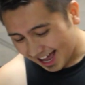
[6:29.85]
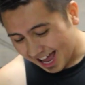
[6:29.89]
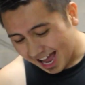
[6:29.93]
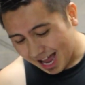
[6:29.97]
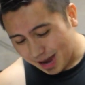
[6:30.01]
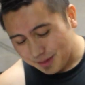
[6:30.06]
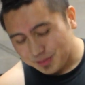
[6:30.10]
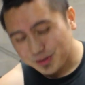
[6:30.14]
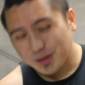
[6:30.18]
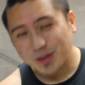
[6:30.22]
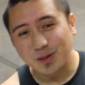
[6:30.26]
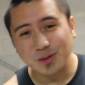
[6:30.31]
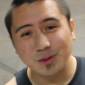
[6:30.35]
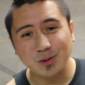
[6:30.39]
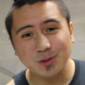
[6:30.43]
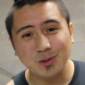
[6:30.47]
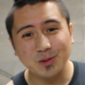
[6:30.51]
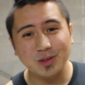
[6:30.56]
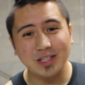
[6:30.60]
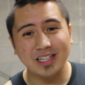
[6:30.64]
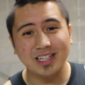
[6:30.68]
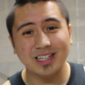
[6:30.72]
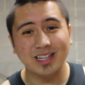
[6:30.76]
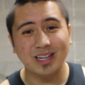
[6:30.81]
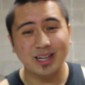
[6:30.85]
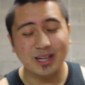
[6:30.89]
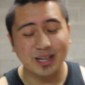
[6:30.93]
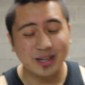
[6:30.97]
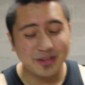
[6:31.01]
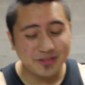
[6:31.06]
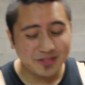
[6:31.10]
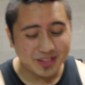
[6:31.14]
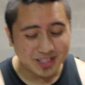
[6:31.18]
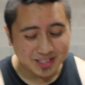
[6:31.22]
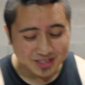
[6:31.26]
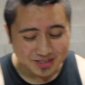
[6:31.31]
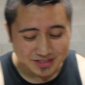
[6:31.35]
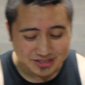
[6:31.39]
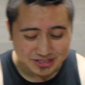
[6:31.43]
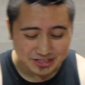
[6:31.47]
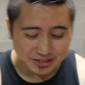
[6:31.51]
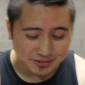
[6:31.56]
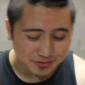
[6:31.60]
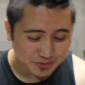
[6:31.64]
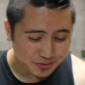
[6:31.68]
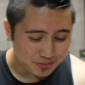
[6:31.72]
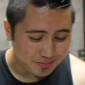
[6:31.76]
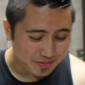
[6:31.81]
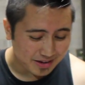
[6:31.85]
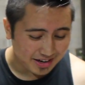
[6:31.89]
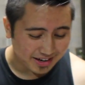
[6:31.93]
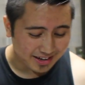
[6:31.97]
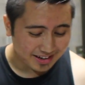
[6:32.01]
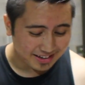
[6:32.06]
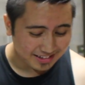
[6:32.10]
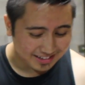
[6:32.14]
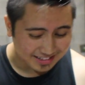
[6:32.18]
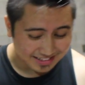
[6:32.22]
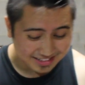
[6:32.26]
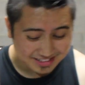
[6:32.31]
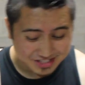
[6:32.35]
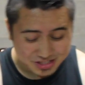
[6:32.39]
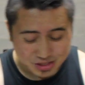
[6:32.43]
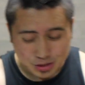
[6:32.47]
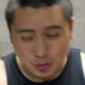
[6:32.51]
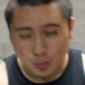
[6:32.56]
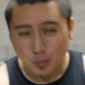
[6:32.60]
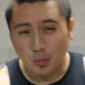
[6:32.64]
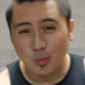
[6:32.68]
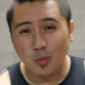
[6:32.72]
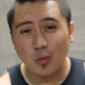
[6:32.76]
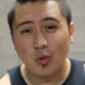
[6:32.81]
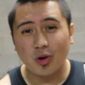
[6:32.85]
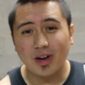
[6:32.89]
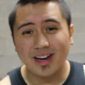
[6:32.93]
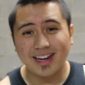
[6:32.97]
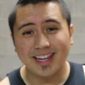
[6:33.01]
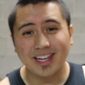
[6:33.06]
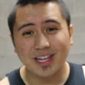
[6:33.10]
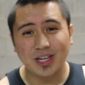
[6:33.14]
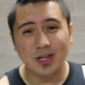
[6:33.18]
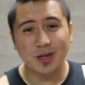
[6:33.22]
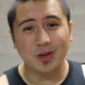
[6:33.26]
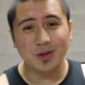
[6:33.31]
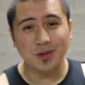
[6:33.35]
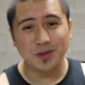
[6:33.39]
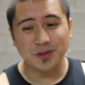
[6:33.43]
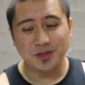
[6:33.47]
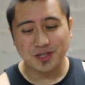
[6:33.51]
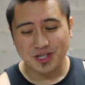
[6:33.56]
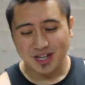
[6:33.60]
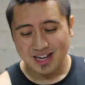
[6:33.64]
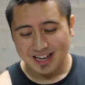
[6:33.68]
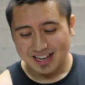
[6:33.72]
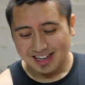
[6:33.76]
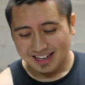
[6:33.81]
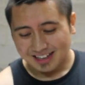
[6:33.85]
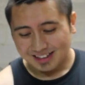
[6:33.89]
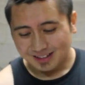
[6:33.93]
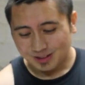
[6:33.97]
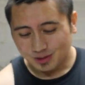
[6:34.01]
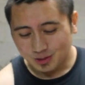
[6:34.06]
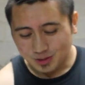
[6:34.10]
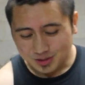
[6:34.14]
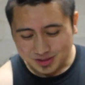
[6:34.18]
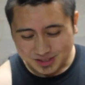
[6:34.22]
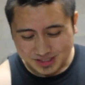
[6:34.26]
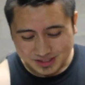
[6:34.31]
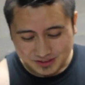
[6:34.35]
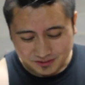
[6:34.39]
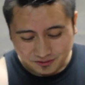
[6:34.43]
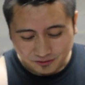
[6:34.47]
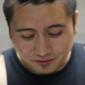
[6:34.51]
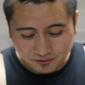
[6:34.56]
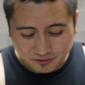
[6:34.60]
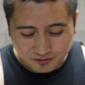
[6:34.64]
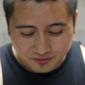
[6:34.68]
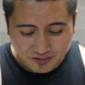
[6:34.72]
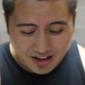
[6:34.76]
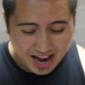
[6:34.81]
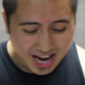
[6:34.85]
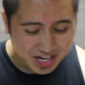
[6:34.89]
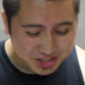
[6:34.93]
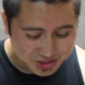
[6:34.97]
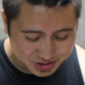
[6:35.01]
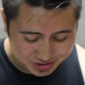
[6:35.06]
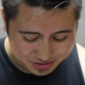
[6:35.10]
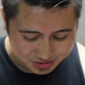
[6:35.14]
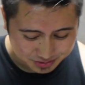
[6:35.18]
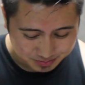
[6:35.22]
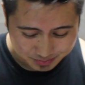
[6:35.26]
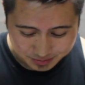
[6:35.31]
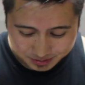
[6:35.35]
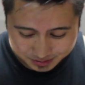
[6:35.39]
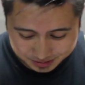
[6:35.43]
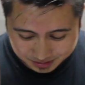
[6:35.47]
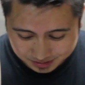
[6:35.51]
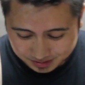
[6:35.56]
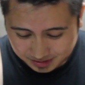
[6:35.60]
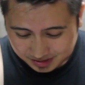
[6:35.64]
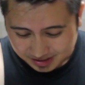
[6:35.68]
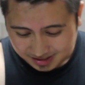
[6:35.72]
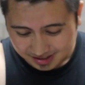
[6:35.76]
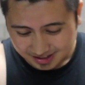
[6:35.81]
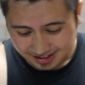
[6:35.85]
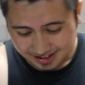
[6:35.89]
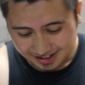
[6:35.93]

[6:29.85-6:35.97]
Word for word: absolutely love this duffel bag. It's really huge, looks fashionable.